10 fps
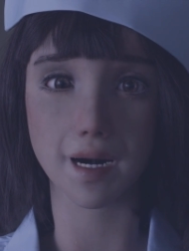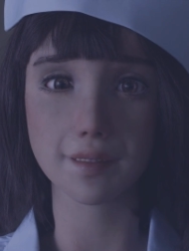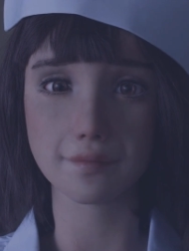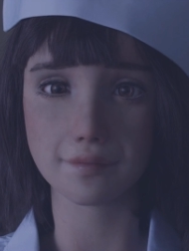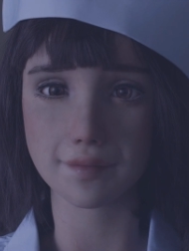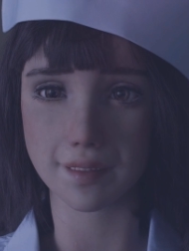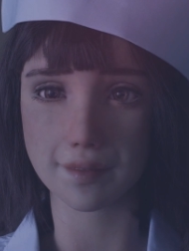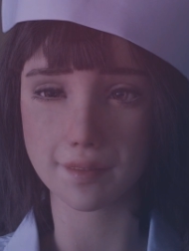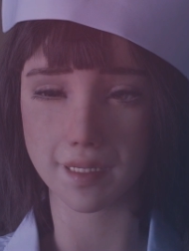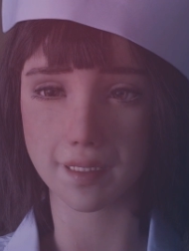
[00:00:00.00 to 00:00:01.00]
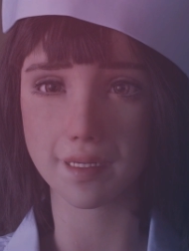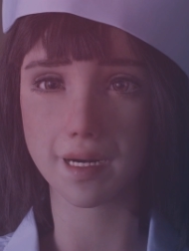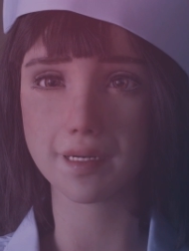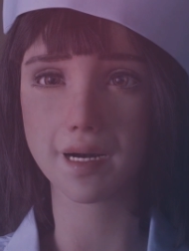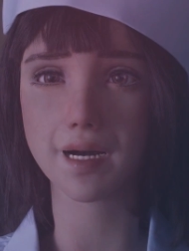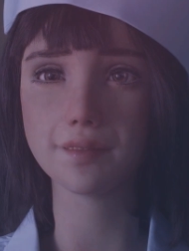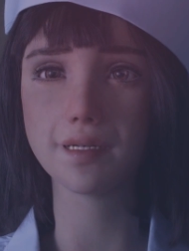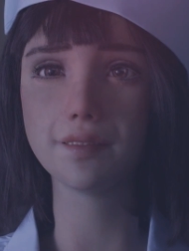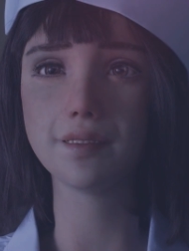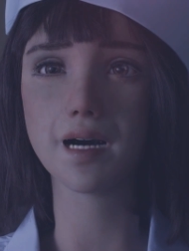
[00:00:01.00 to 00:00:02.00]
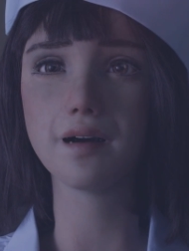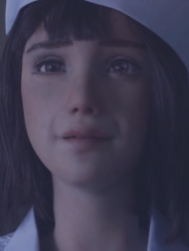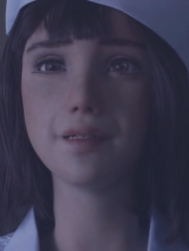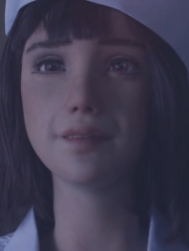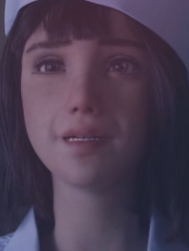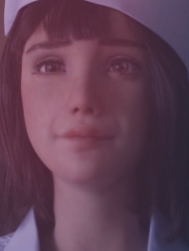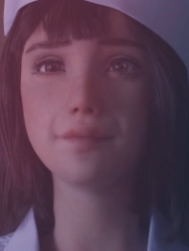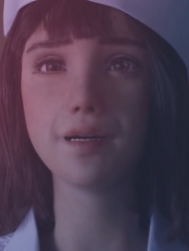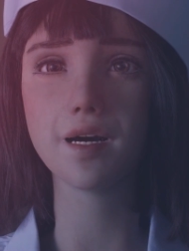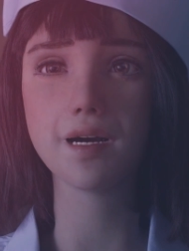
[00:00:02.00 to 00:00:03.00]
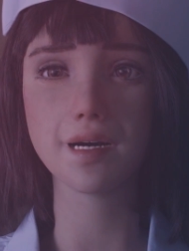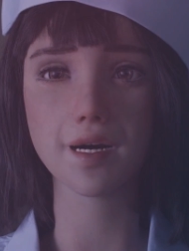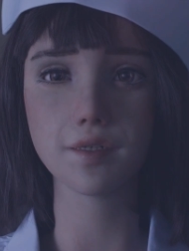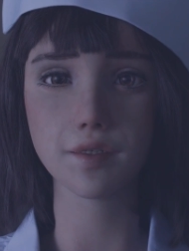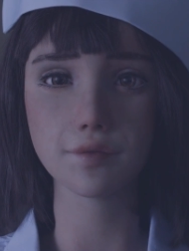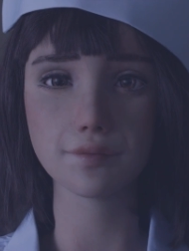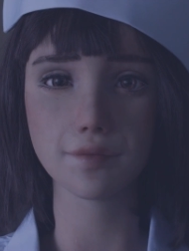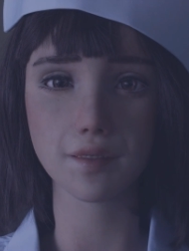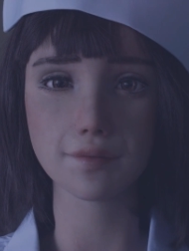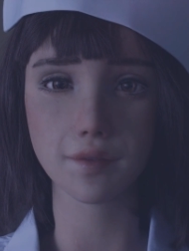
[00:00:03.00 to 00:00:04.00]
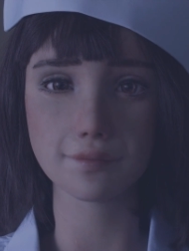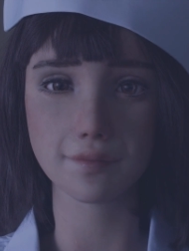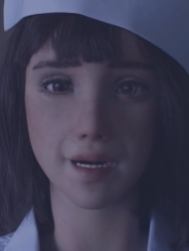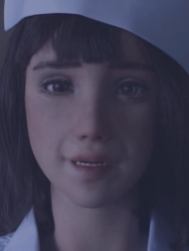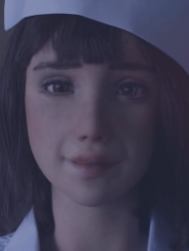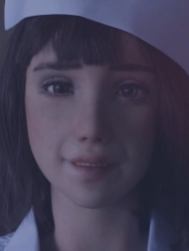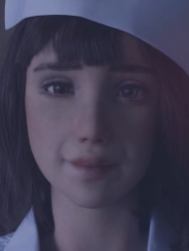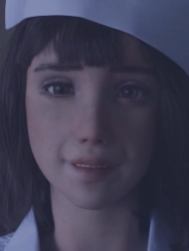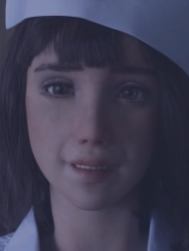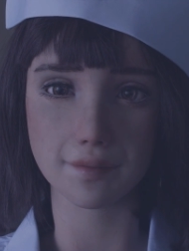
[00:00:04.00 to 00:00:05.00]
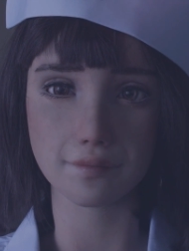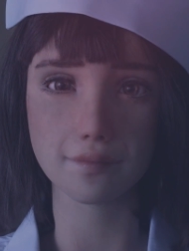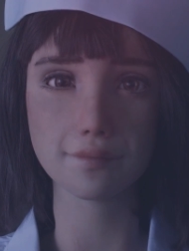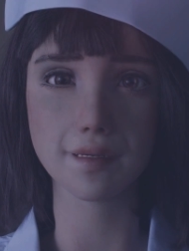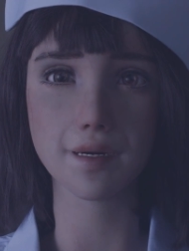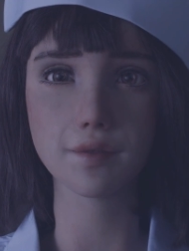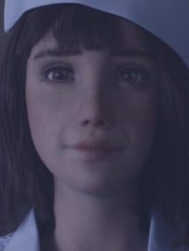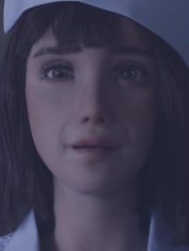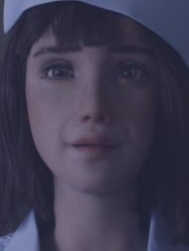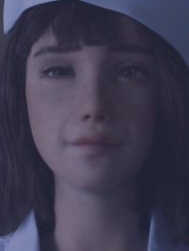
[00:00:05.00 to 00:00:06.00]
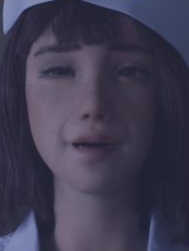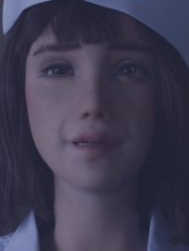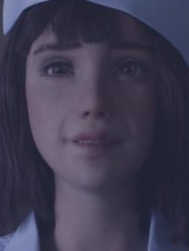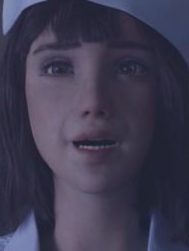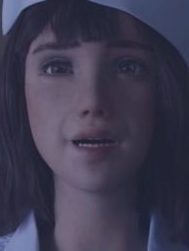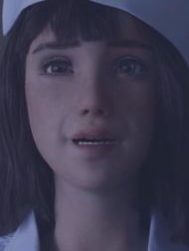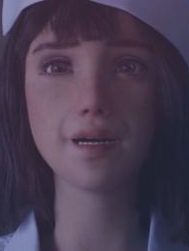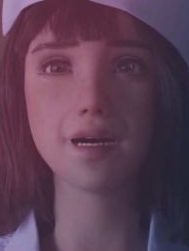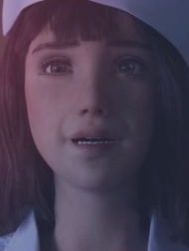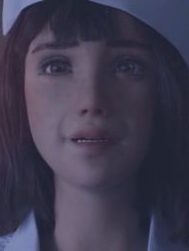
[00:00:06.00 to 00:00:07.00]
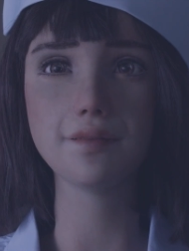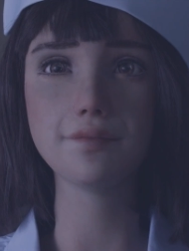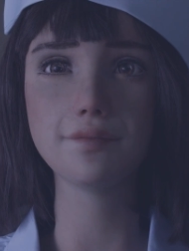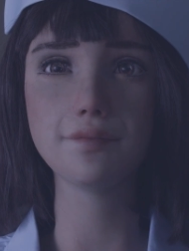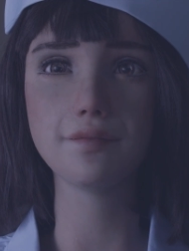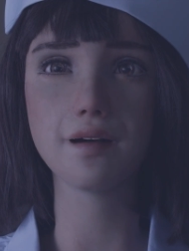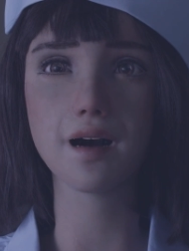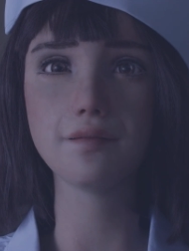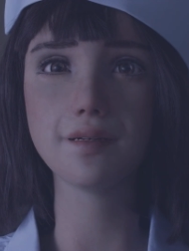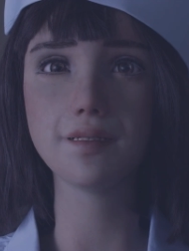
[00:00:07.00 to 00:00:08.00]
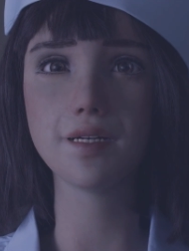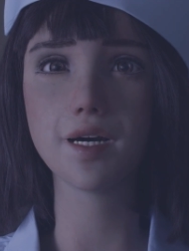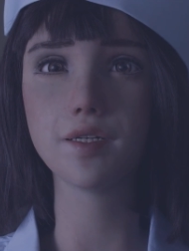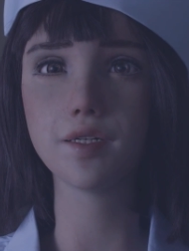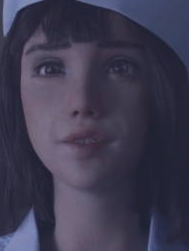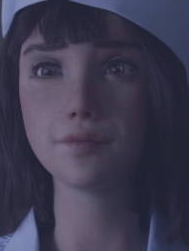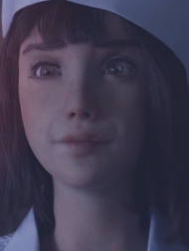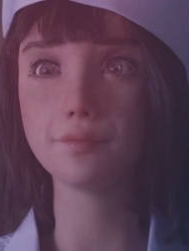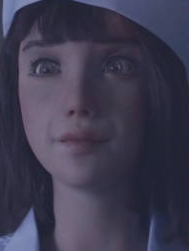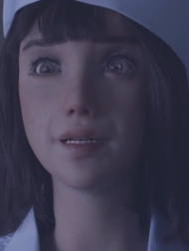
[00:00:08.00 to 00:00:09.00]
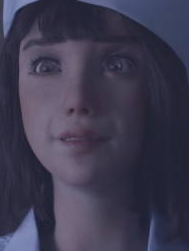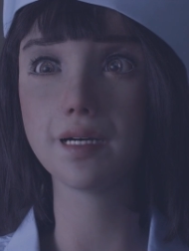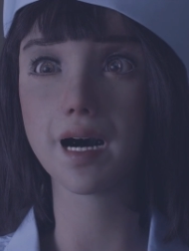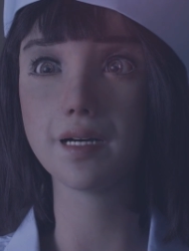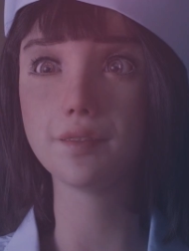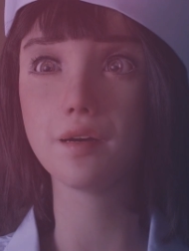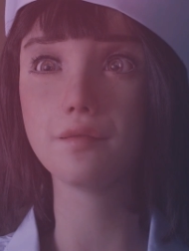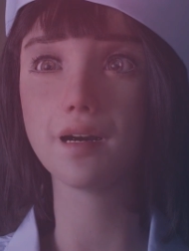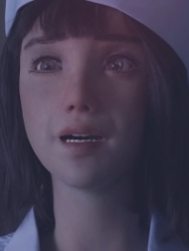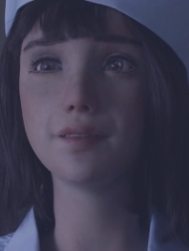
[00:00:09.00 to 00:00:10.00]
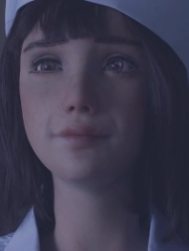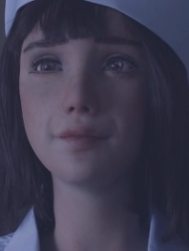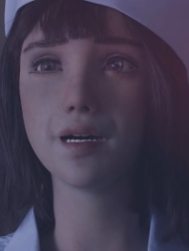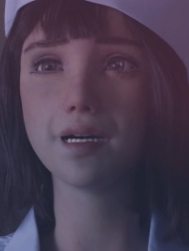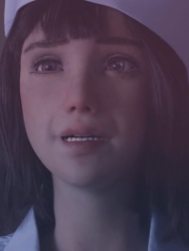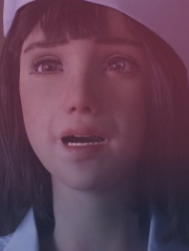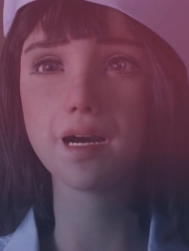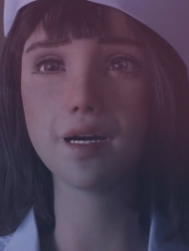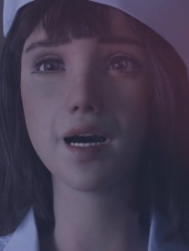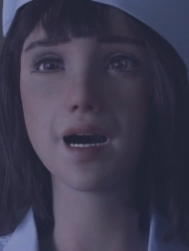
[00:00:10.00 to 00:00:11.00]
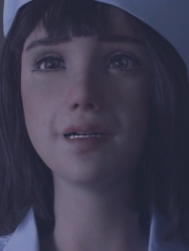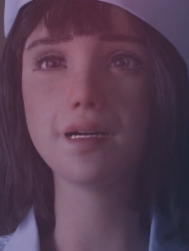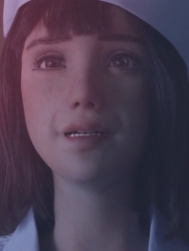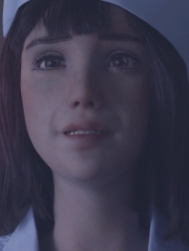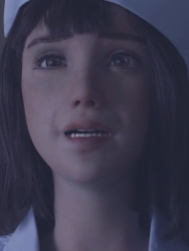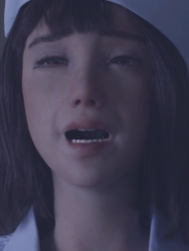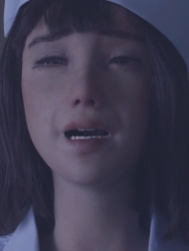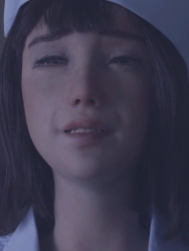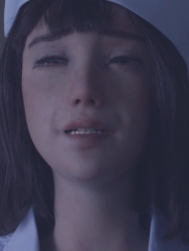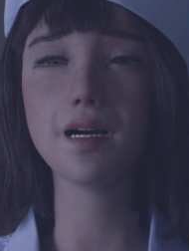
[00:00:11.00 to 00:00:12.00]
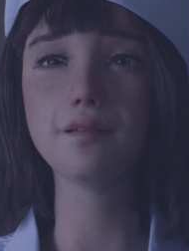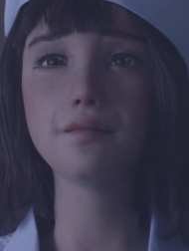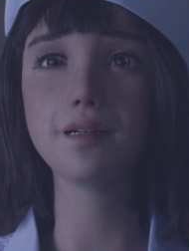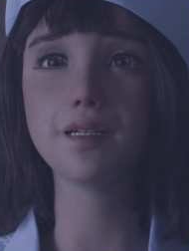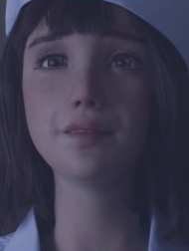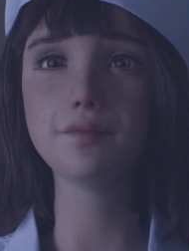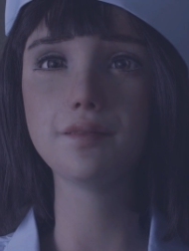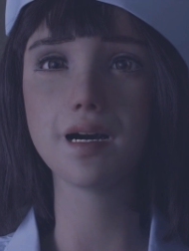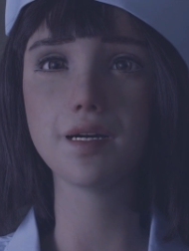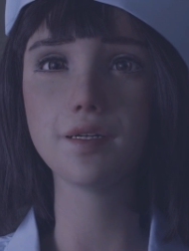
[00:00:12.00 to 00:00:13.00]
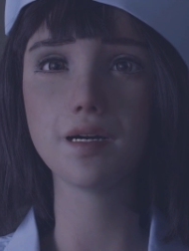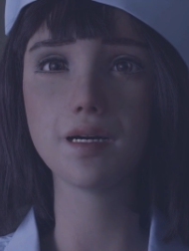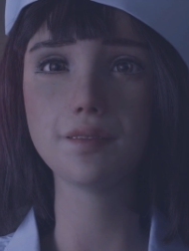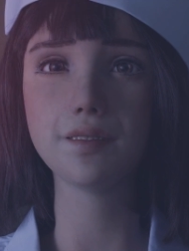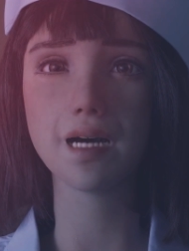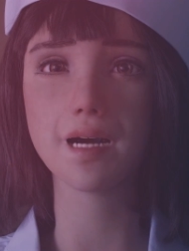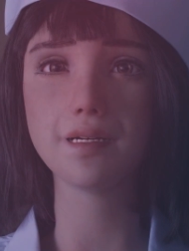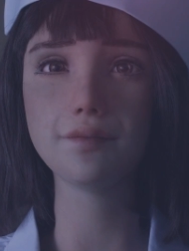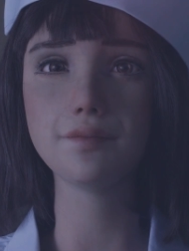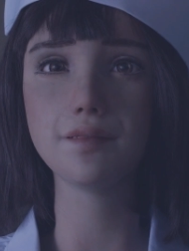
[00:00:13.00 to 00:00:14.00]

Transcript: to the Artificial General Intelligence Conference in Palo Alto, which will be held this year from October 15th to 18th. Five years ago, my sister Sophia spoke at the annual AGI conference in New York City,